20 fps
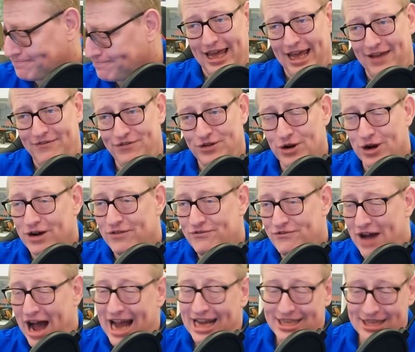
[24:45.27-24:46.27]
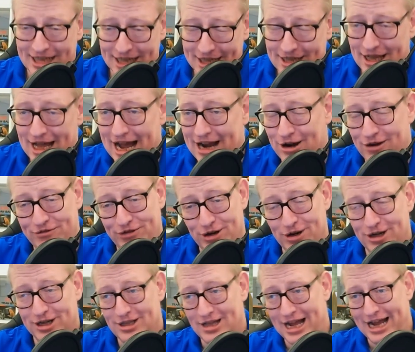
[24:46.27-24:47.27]
If you're advising a client or if you're a
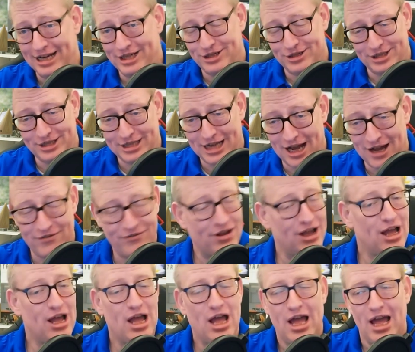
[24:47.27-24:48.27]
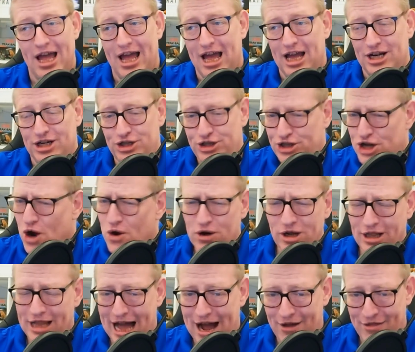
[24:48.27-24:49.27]
client yourself, don't
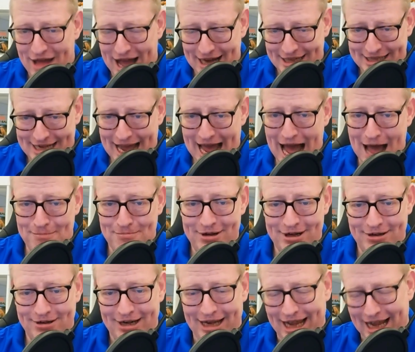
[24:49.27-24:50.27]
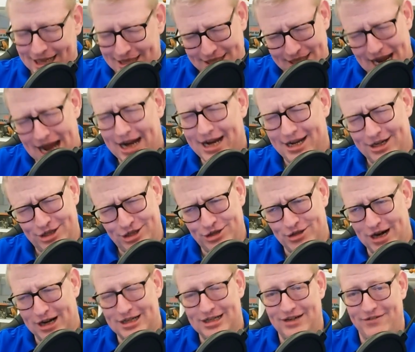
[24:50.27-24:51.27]
allow that to happen. It's not
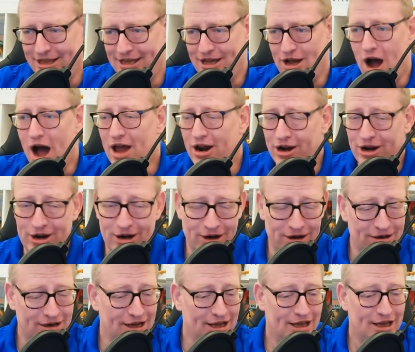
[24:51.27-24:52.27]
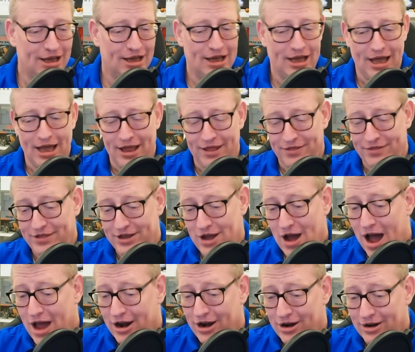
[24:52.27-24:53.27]
constructive. The auditor The
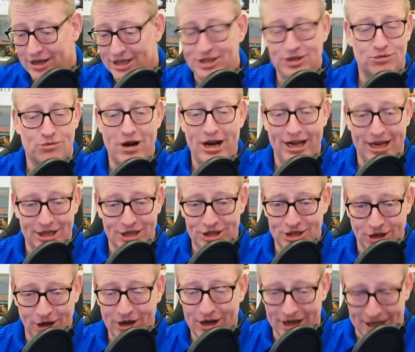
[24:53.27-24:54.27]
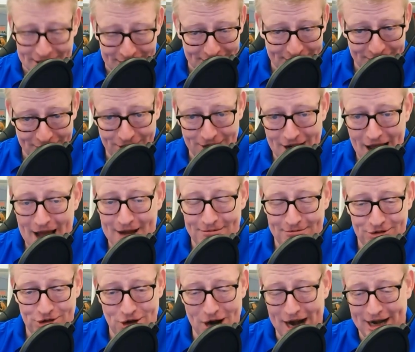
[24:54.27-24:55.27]
auditor isn't running a circus. They're not
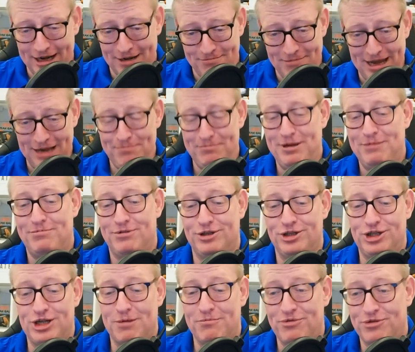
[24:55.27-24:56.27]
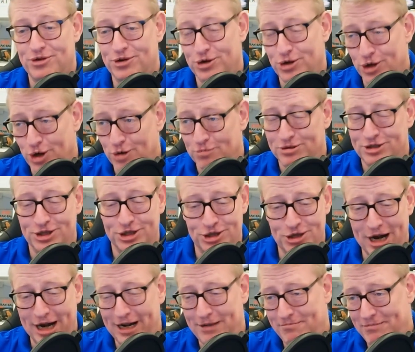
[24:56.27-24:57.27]
trying to make people jump through hoops. They're
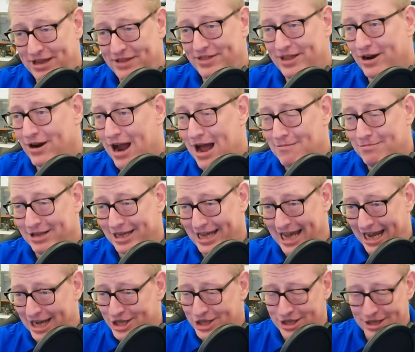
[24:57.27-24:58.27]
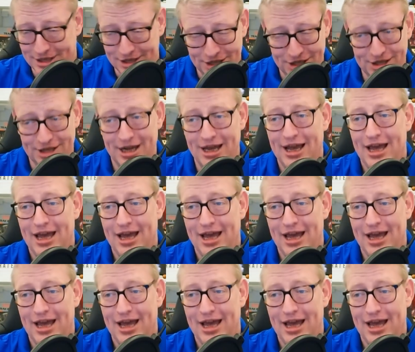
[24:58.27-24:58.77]
trying to meet their obligations